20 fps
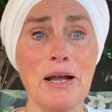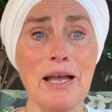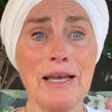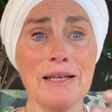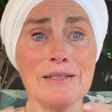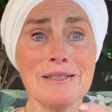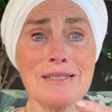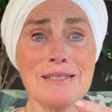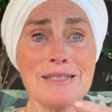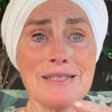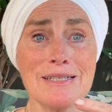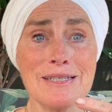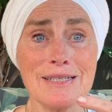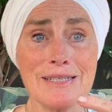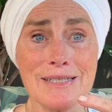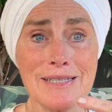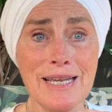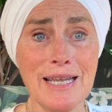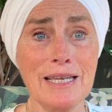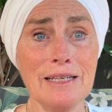had
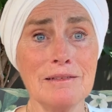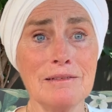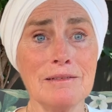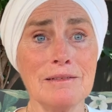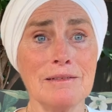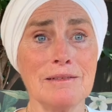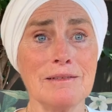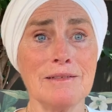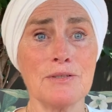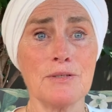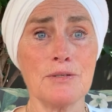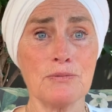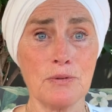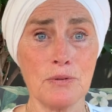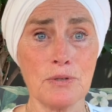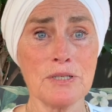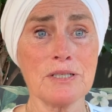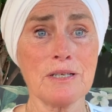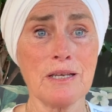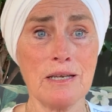10
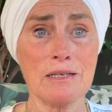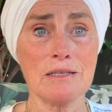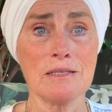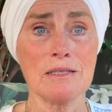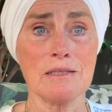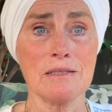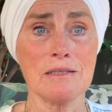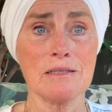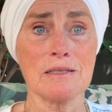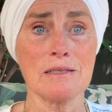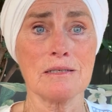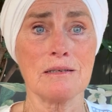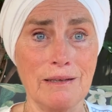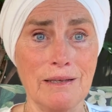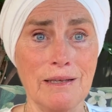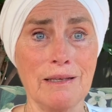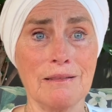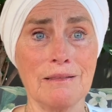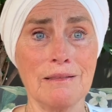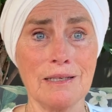divorce cases
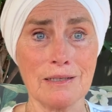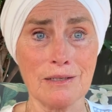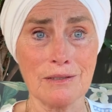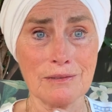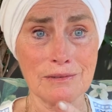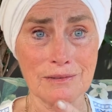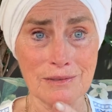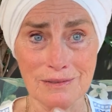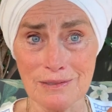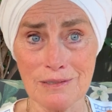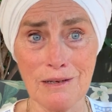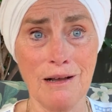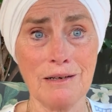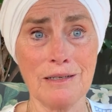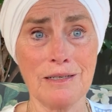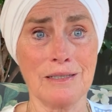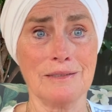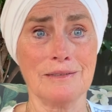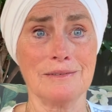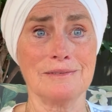in the
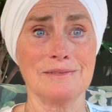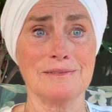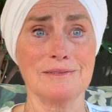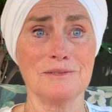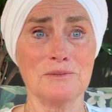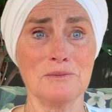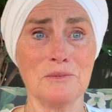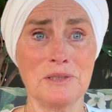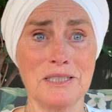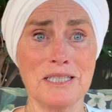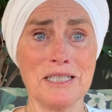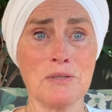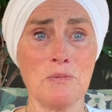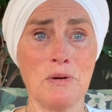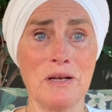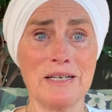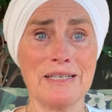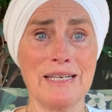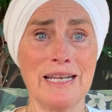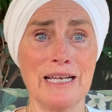docket when this
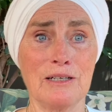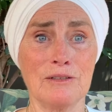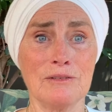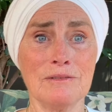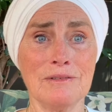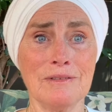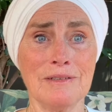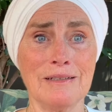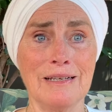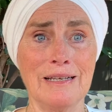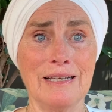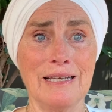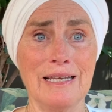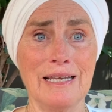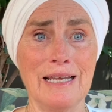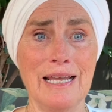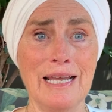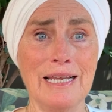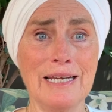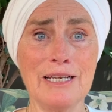went down,
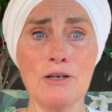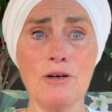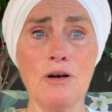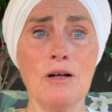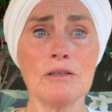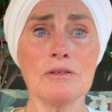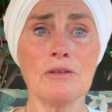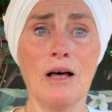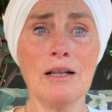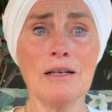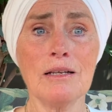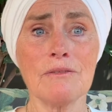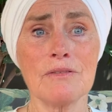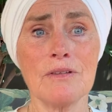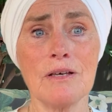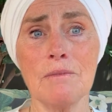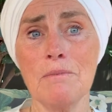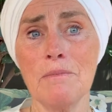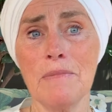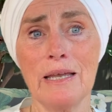and he called all of
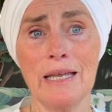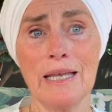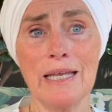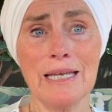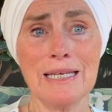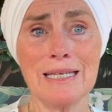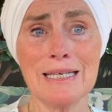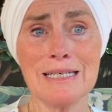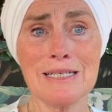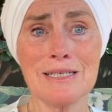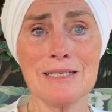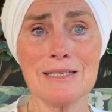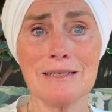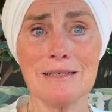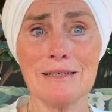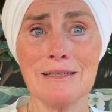them, and